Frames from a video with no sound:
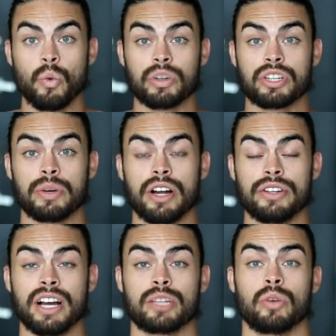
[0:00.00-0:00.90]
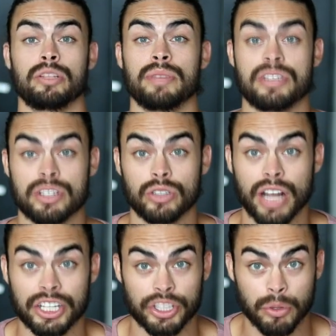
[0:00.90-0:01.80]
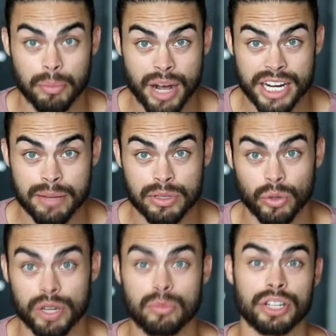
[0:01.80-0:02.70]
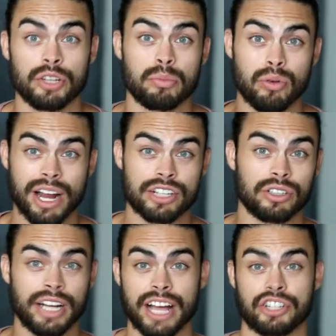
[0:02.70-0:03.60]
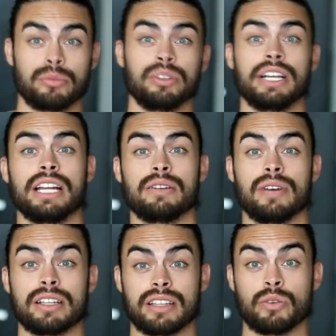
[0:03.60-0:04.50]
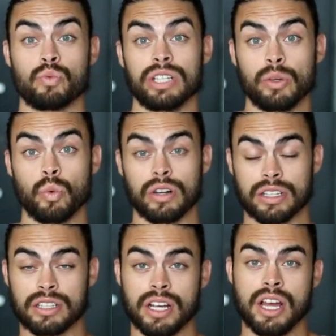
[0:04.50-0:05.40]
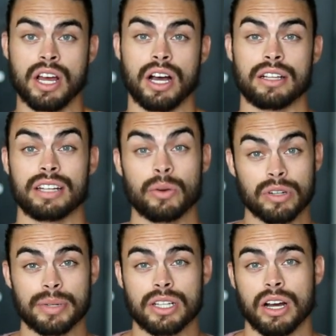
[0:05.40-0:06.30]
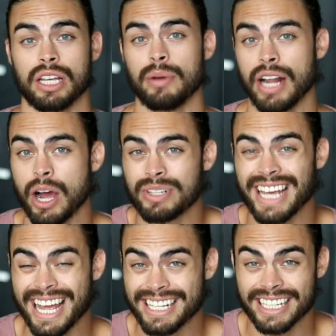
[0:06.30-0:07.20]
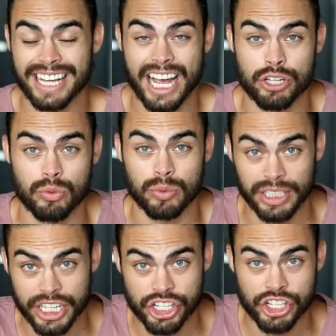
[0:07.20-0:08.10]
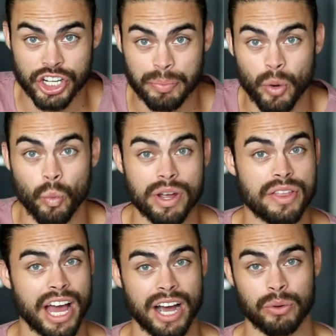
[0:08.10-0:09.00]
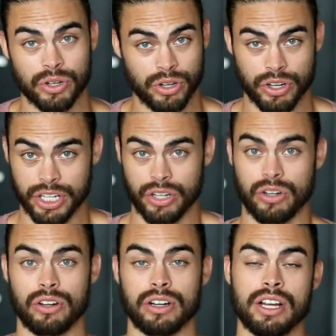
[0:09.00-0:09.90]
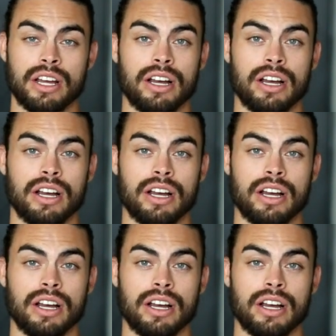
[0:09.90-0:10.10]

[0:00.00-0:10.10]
What's going on, you guys? Welcome to the Single Guy channel. My name's Lloyd, bringing you practical and actionable dating advice that really works. Uh, today, we're going to be talking about how to end a casual relationship without hurting her.